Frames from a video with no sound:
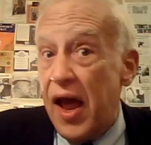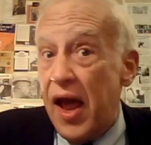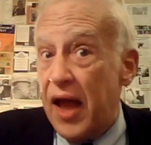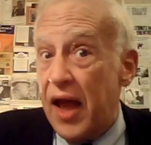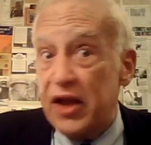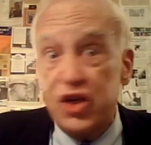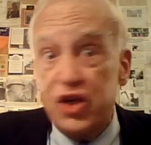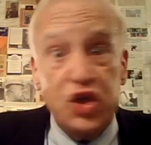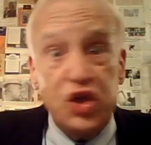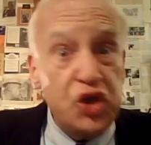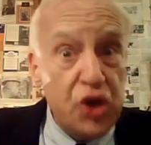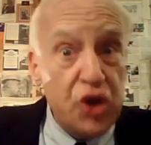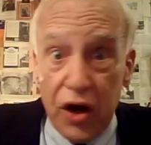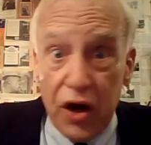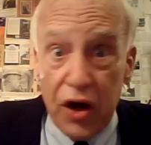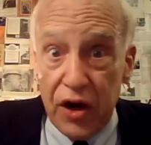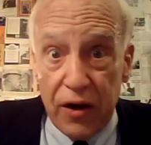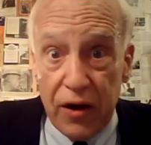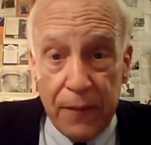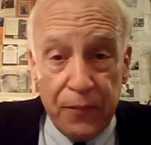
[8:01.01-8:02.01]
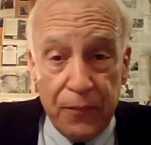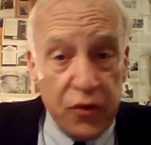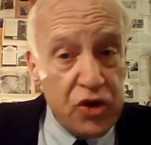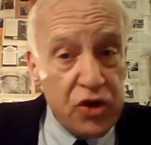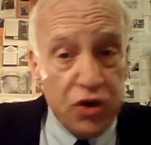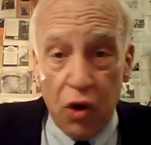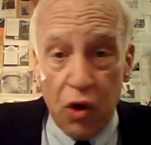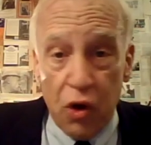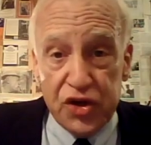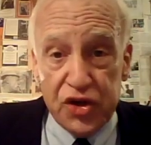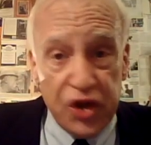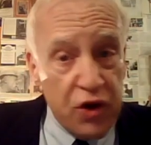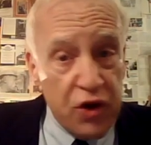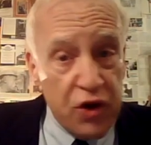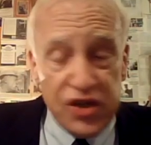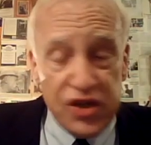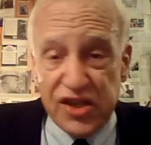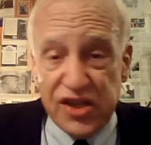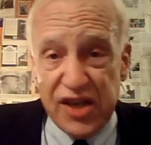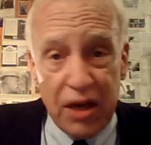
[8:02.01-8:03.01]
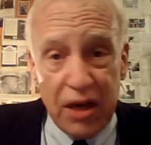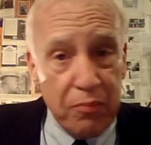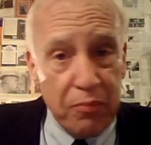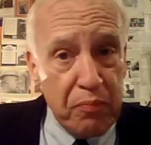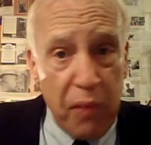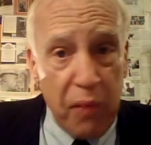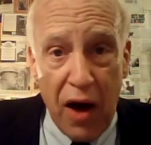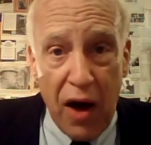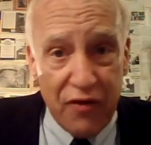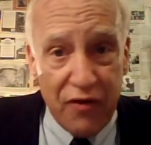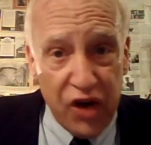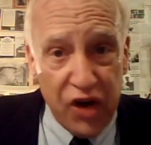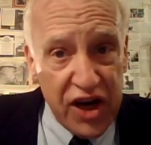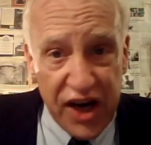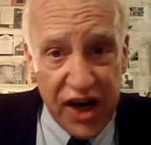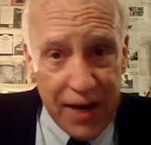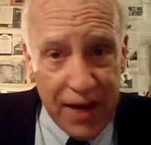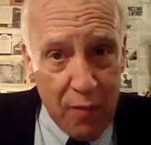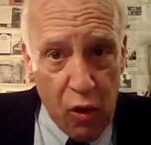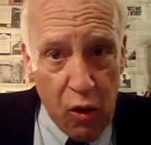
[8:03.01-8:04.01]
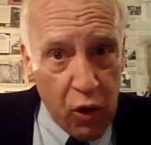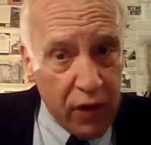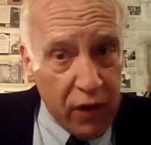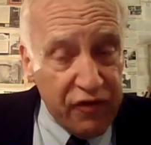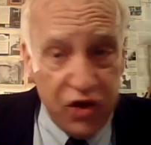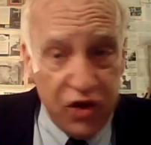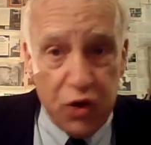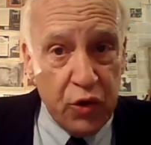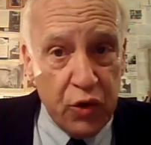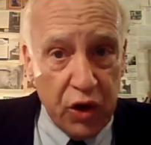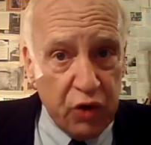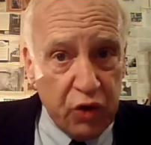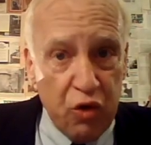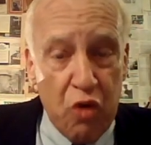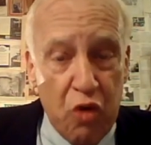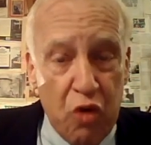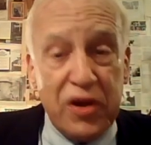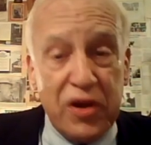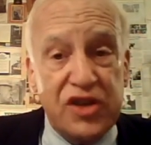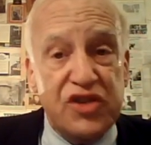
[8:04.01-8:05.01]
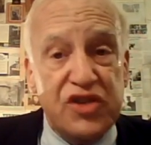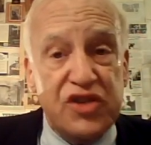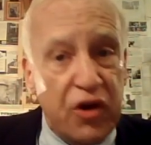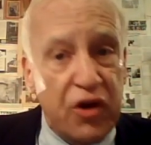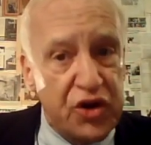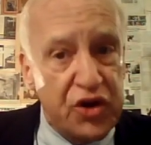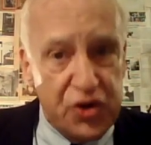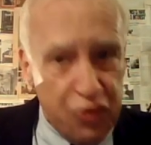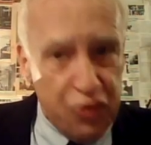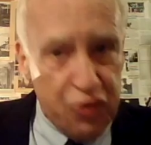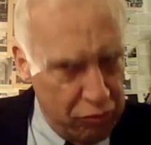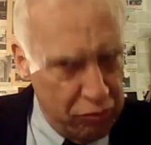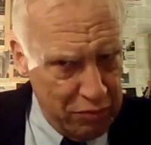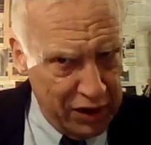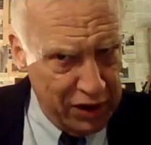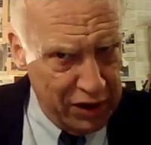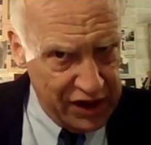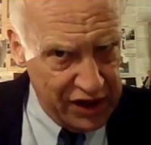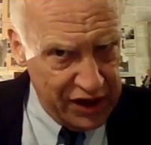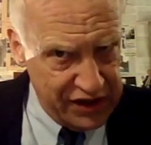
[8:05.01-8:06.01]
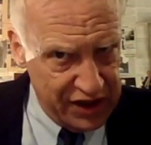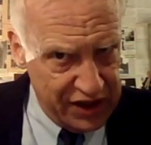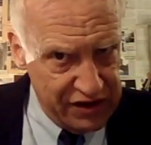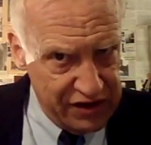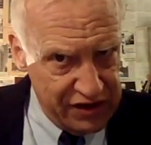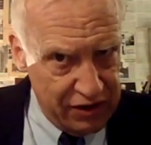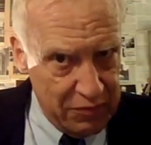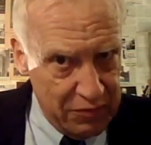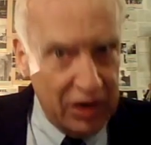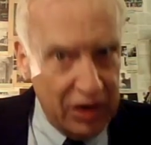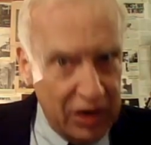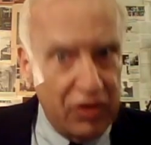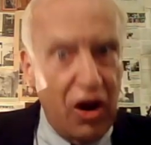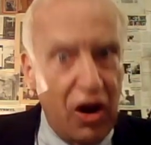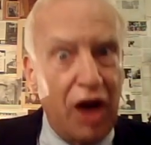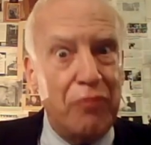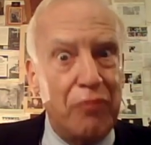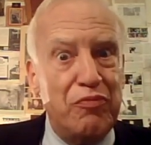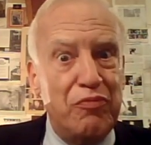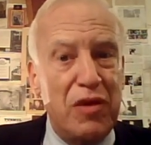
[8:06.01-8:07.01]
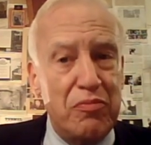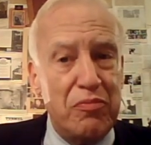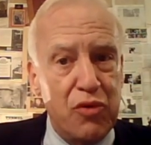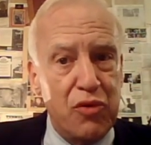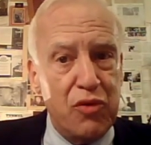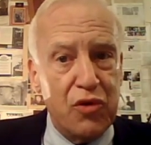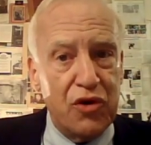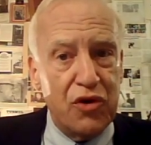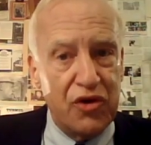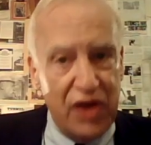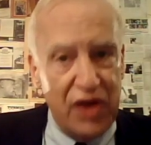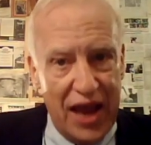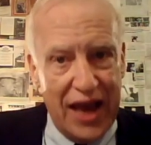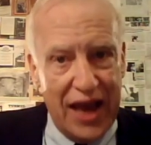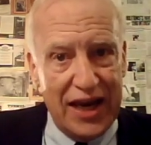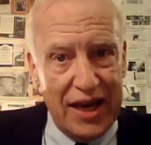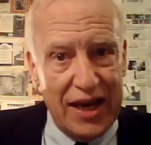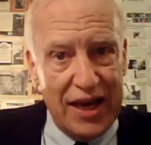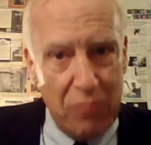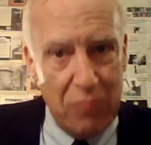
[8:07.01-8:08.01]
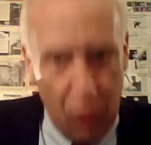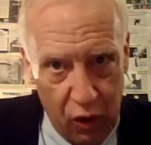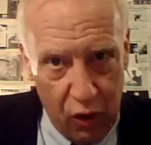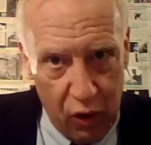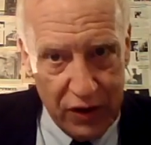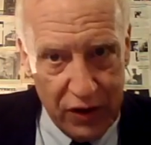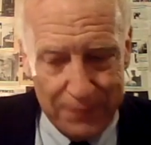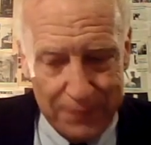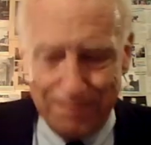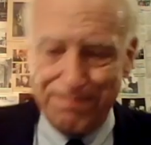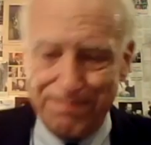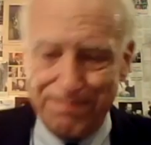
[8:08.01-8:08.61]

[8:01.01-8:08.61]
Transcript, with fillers: and should there's no excuse to sit in poverty anymore if you and a group can start your own money system and not be poor anymore.